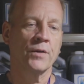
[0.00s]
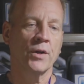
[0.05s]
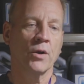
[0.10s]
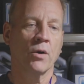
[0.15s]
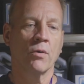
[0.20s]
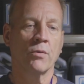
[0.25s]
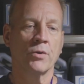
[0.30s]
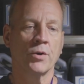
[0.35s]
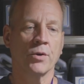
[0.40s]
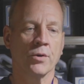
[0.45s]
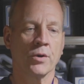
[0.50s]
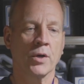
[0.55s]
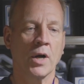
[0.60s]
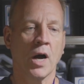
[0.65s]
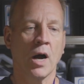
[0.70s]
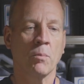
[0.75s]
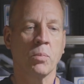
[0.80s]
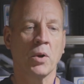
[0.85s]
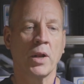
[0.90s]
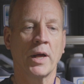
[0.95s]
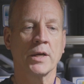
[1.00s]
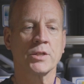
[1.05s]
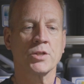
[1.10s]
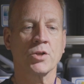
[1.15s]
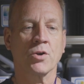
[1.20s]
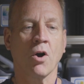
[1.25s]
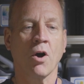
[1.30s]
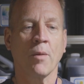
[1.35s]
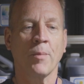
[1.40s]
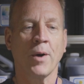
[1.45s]
you know, your complex
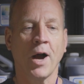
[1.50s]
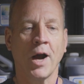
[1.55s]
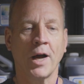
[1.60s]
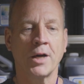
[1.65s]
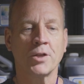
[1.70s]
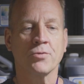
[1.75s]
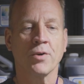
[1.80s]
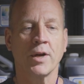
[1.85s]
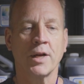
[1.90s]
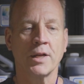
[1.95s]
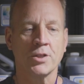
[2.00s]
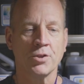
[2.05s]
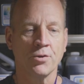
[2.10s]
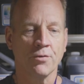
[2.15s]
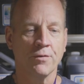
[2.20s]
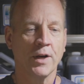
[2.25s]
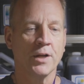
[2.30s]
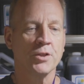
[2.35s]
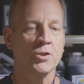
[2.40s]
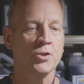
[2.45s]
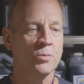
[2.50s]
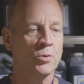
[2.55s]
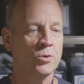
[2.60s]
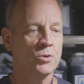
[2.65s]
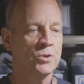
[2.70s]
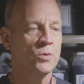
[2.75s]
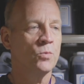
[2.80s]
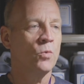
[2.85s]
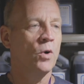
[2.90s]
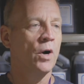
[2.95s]
carbohydrates, your
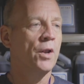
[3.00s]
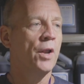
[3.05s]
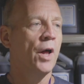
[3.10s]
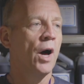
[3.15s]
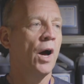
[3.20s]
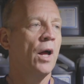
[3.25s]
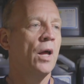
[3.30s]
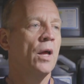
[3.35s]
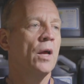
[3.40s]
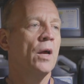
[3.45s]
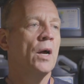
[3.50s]
vegetables and whatnot,